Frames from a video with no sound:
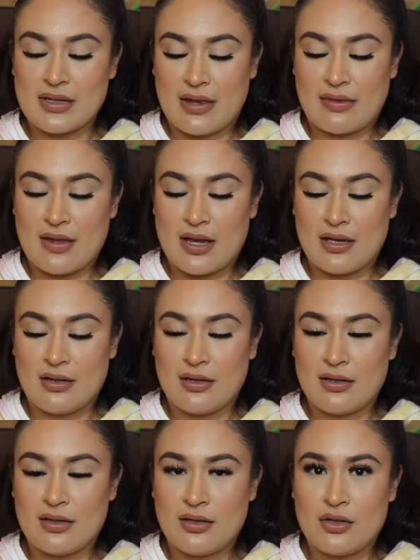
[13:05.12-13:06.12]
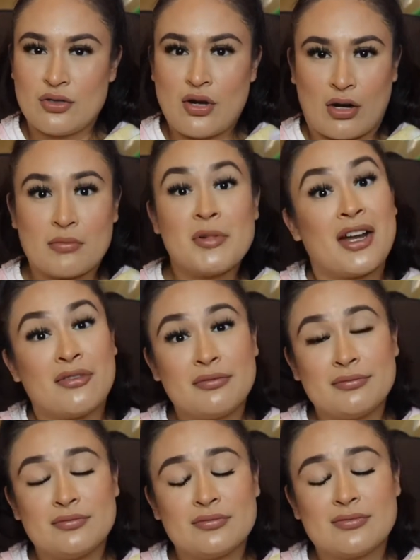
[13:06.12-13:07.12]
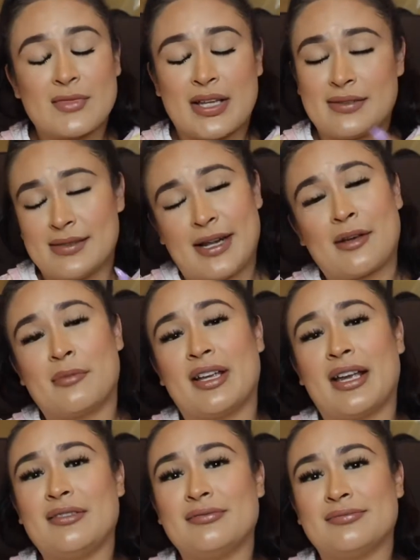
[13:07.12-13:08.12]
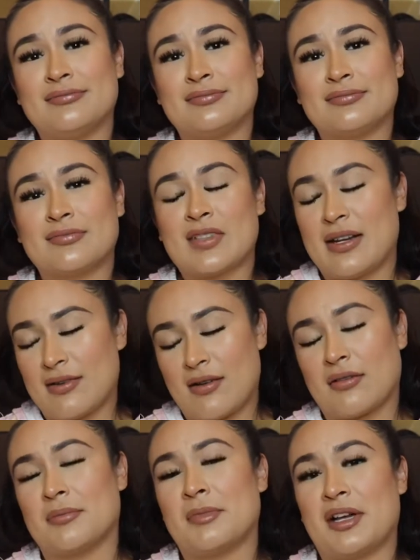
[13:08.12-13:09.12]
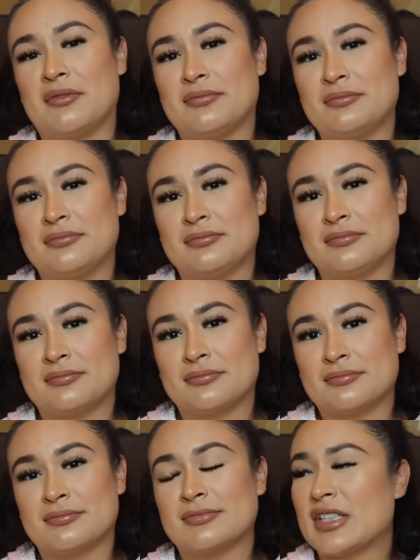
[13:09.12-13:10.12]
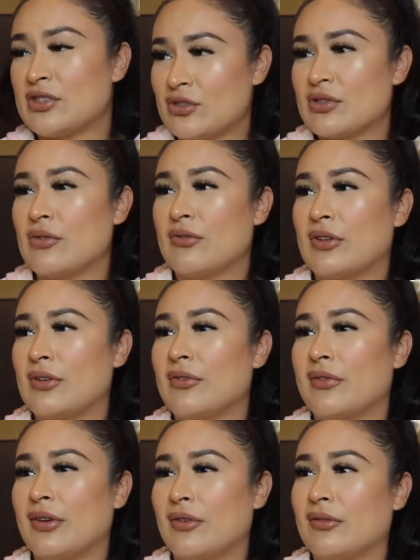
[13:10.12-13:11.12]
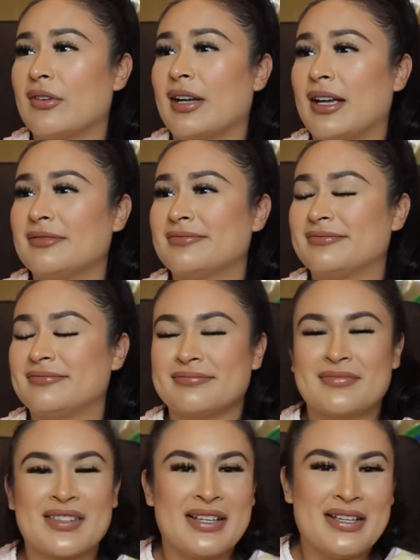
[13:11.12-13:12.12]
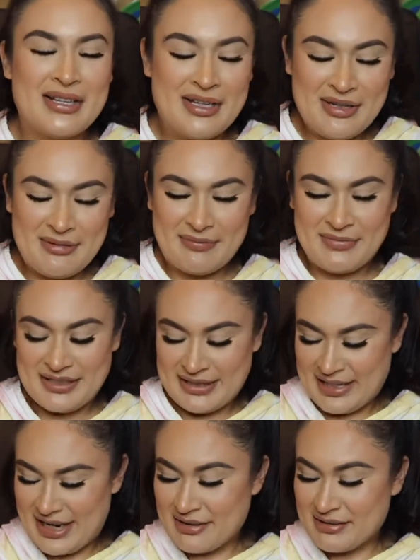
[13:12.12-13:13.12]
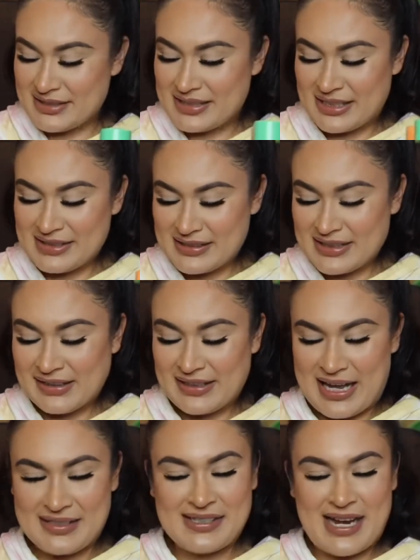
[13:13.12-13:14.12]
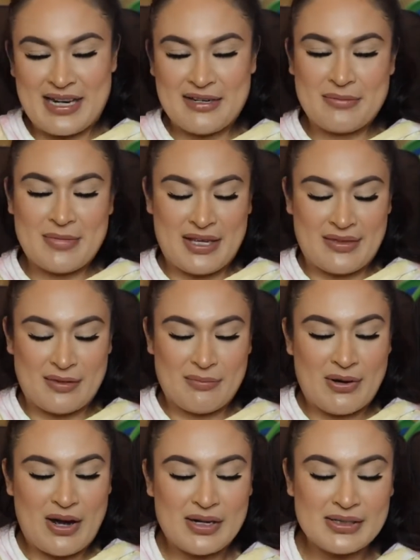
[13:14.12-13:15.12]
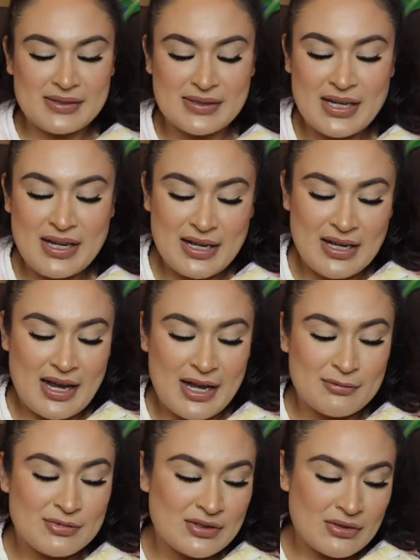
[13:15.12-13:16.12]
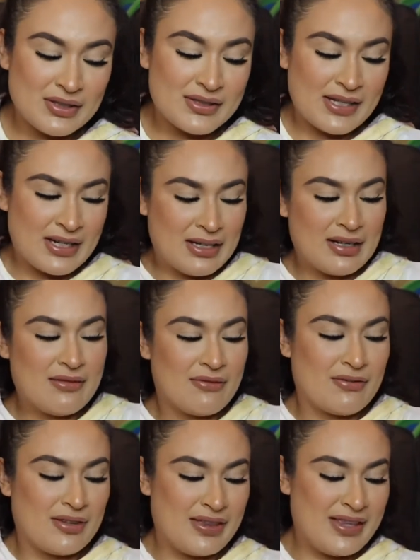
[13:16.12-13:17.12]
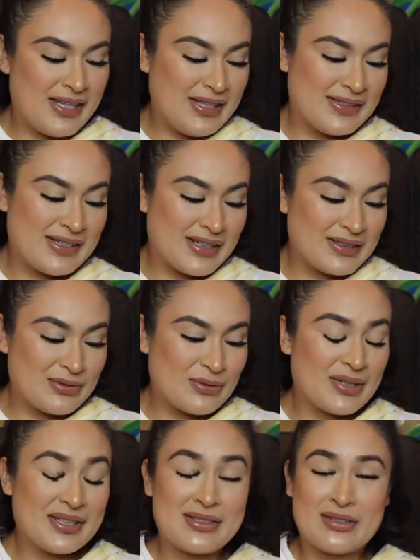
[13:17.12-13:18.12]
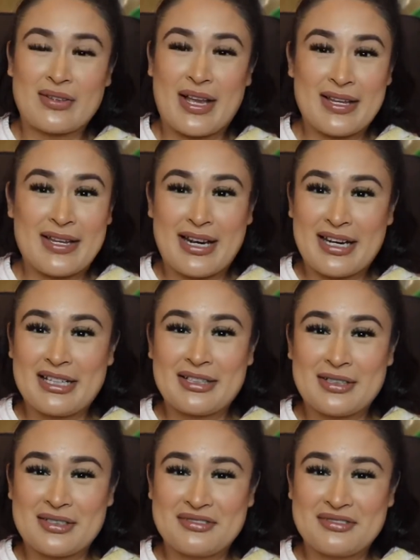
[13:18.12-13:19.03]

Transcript: and then knock them down and stack them again and knock them down and just over and over and over again. But anyways, that is the last item in the box. I'm so excited for these toys. They're like getting